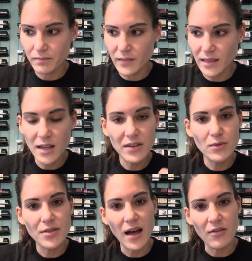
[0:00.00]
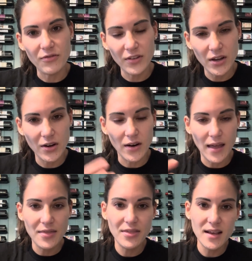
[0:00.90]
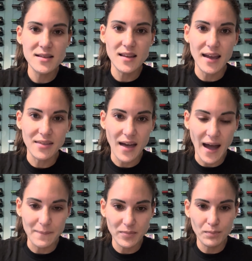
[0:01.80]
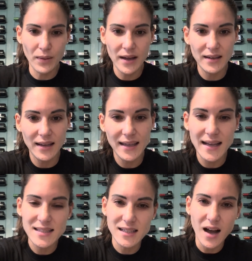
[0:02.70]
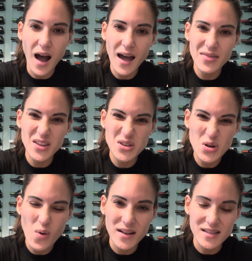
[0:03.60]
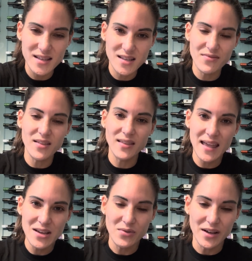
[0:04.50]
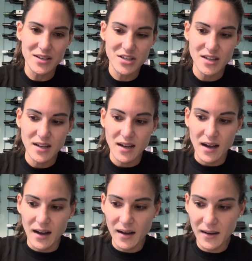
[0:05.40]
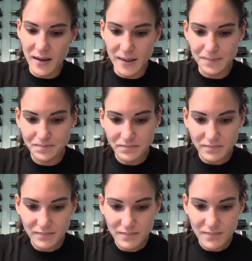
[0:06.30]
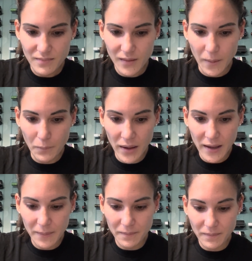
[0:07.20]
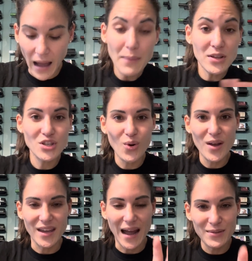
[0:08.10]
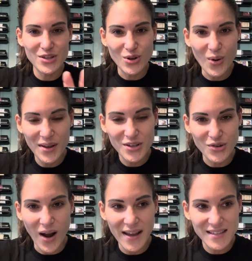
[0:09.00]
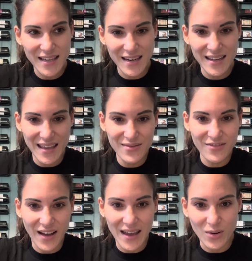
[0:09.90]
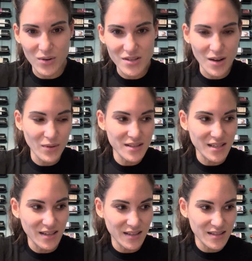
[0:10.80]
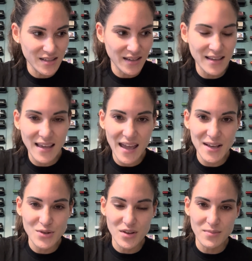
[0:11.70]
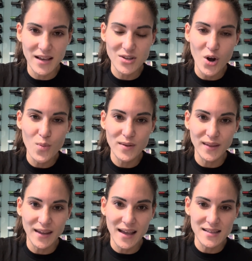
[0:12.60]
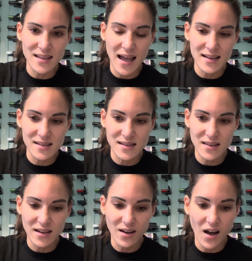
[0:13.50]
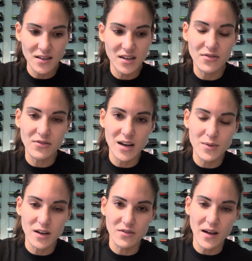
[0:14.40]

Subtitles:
living without fear and things like that. But it gets caught in the nuances of the language. But I'm enjoying it. I'm enjoying trying to get an invite or someone to engage with me as openly as the cognitive framework of